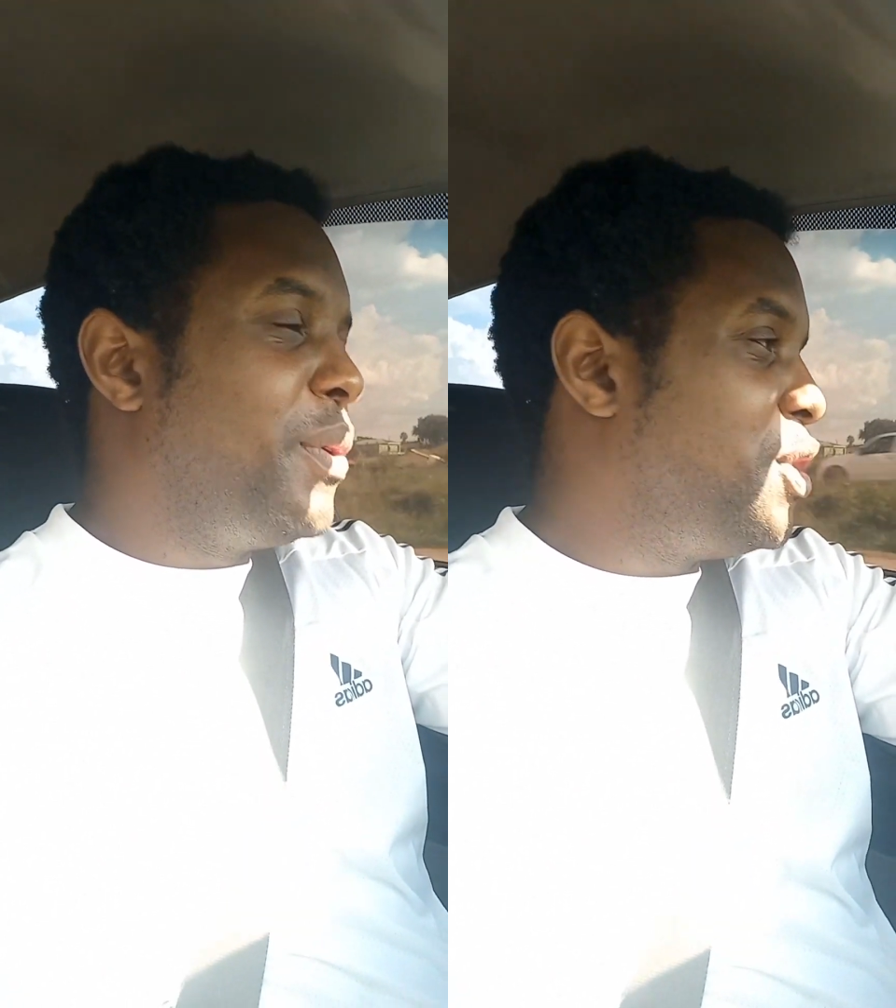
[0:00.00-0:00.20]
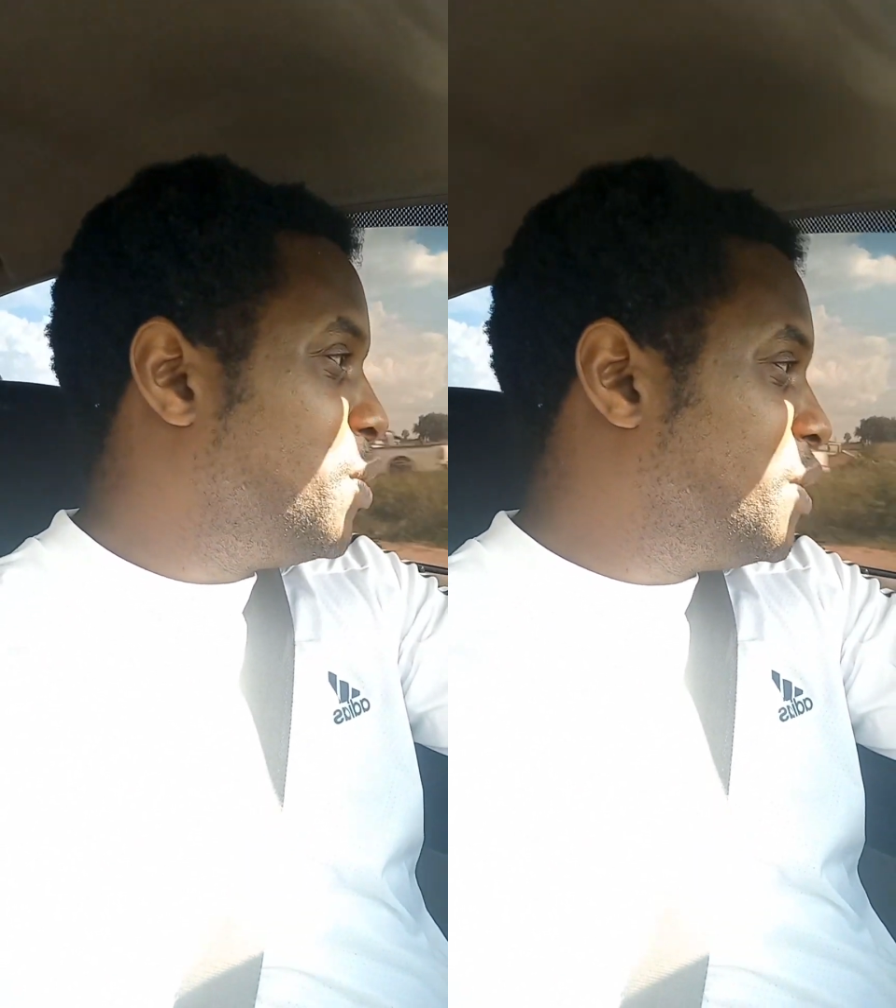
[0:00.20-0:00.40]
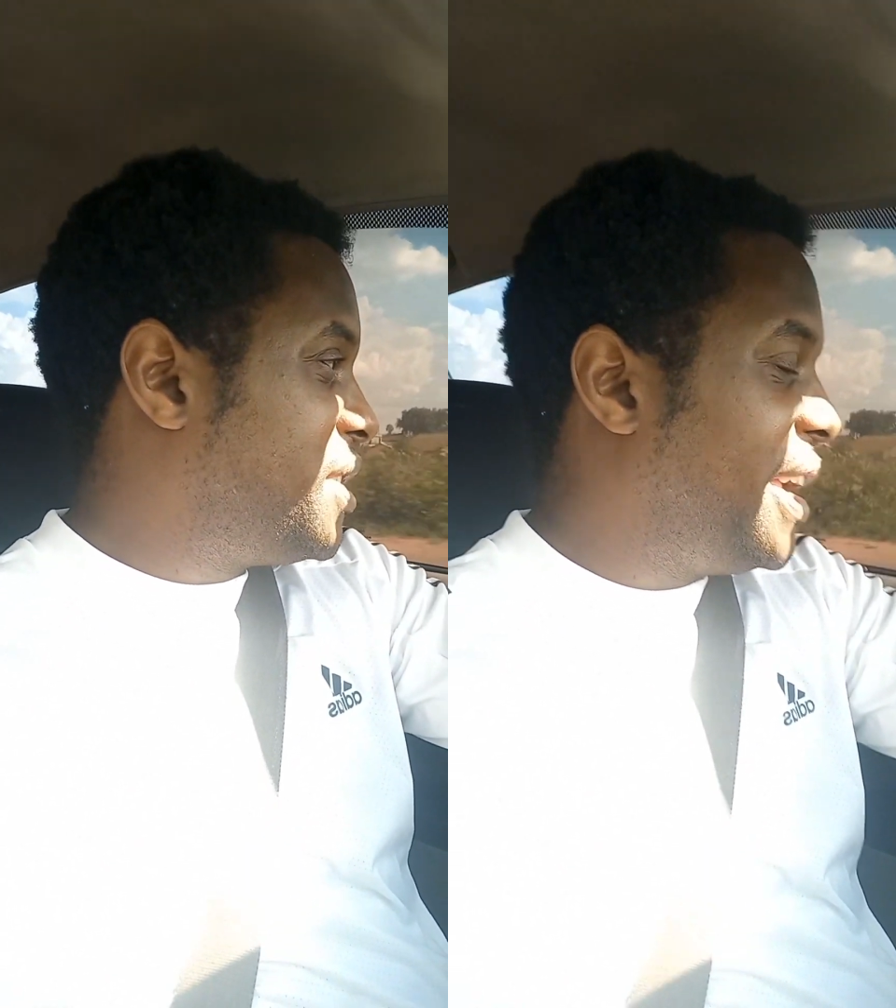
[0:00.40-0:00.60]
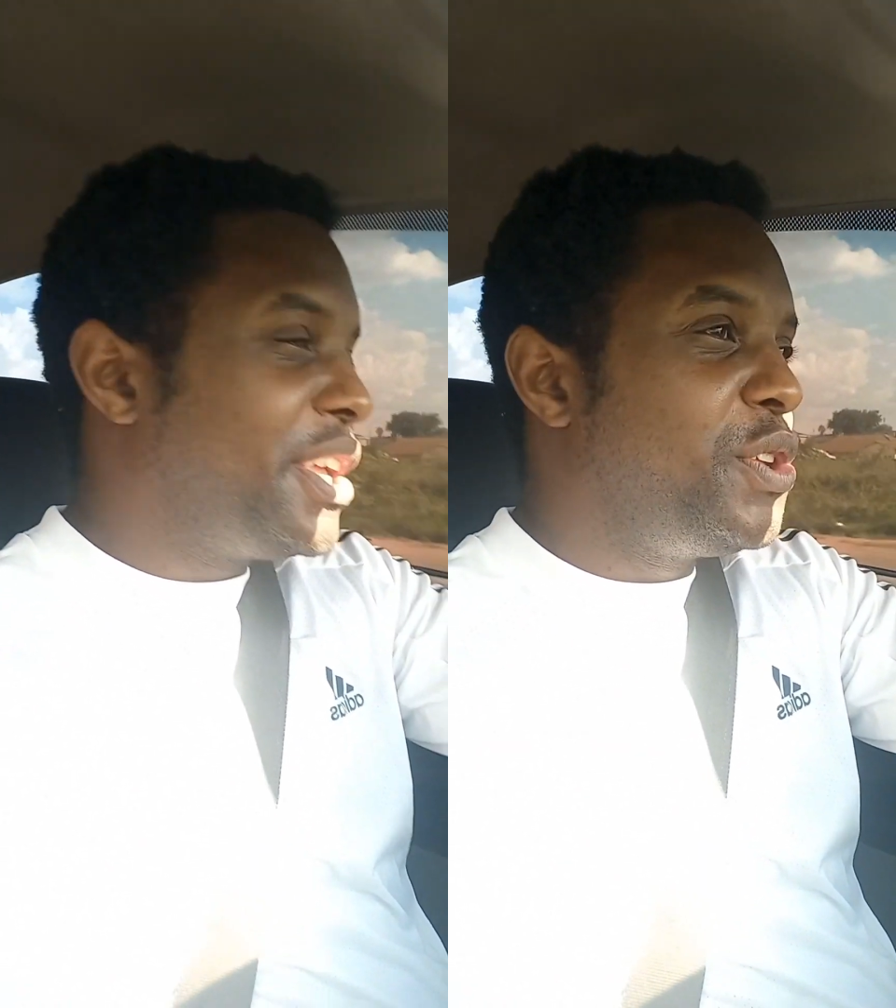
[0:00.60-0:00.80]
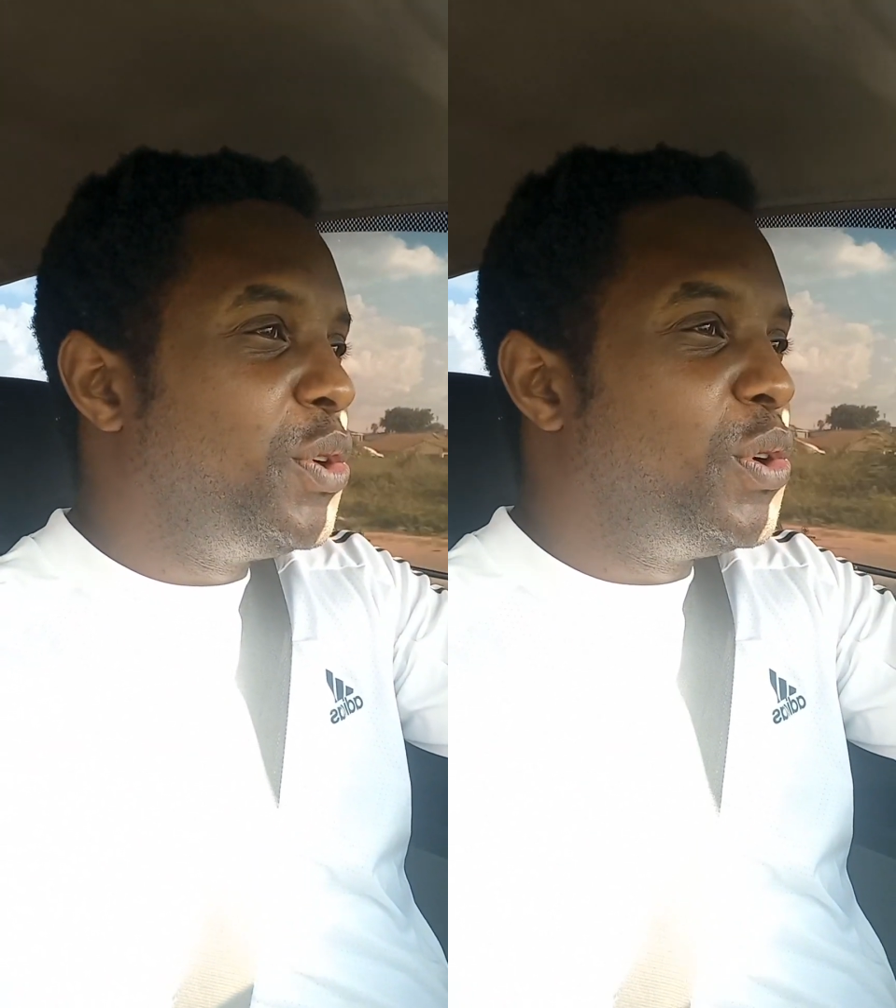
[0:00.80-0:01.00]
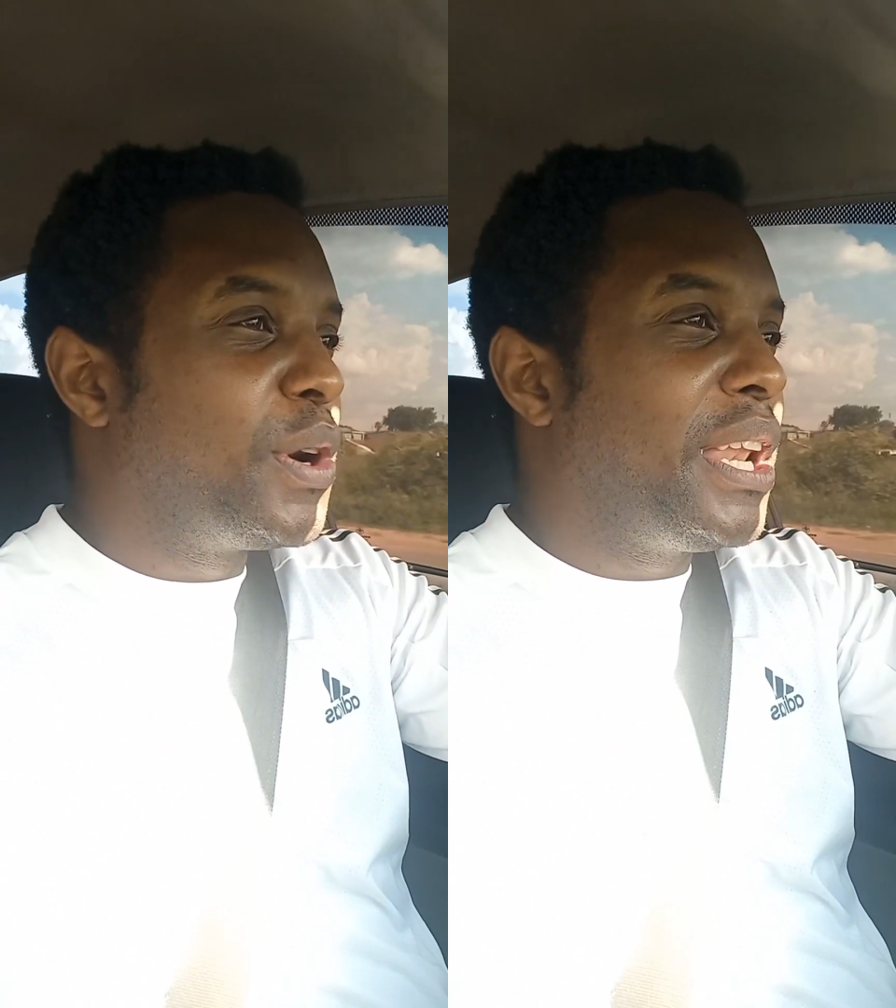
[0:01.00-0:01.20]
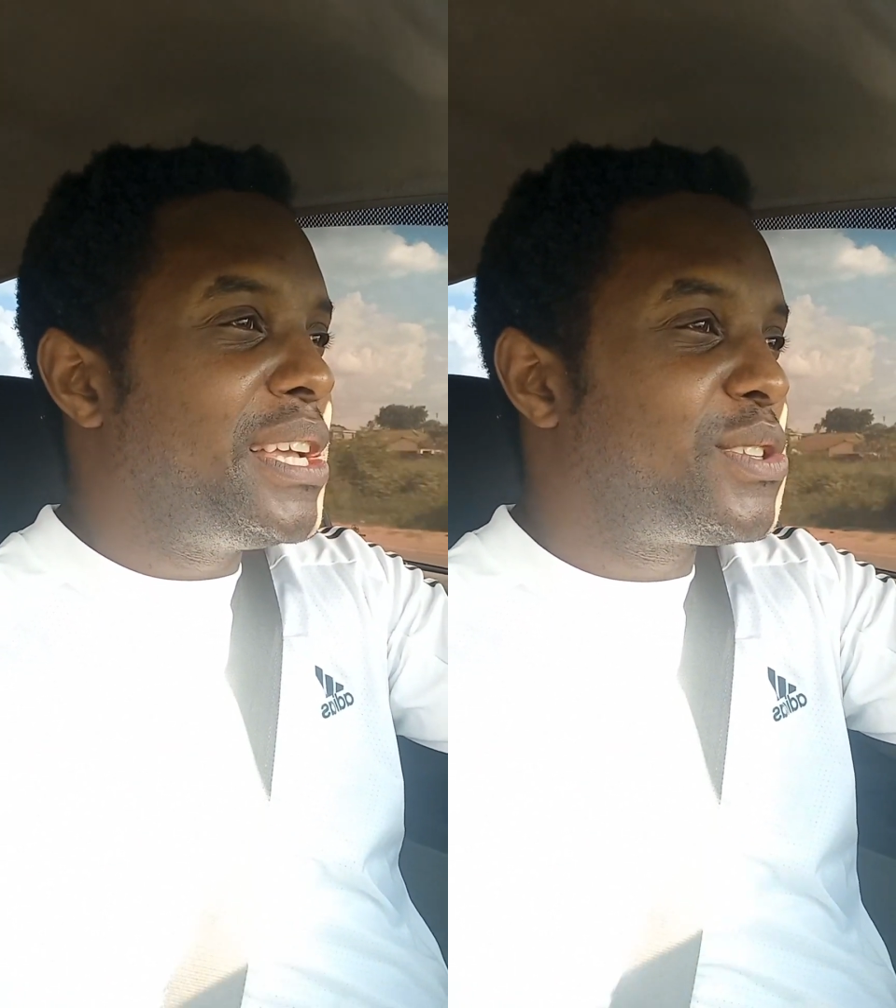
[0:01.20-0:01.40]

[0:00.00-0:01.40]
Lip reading: when you take your class